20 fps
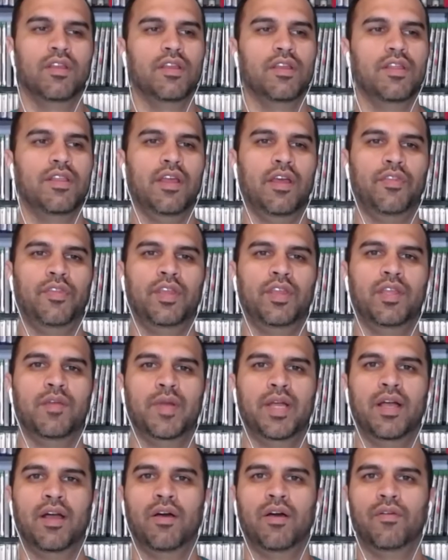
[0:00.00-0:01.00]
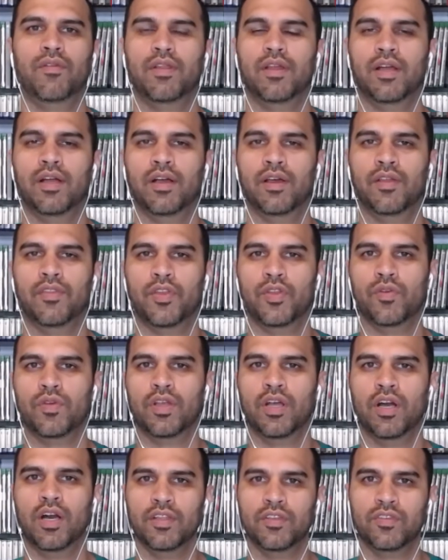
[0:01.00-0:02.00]
Nothing about the new
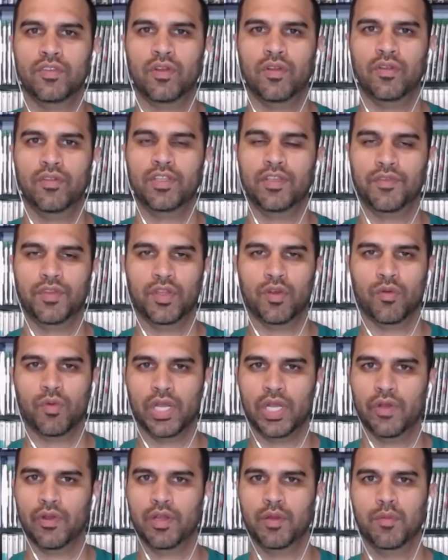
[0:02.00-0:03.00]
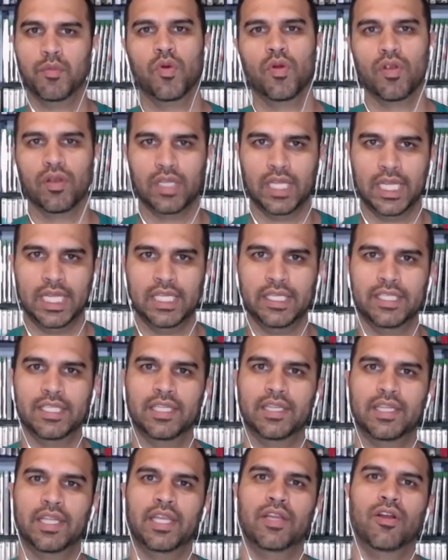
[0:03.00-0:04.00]
consoles, even though we're hearing more lately
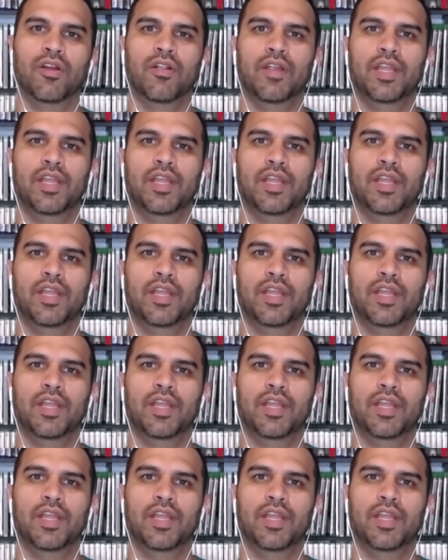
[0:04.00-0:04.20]
that they are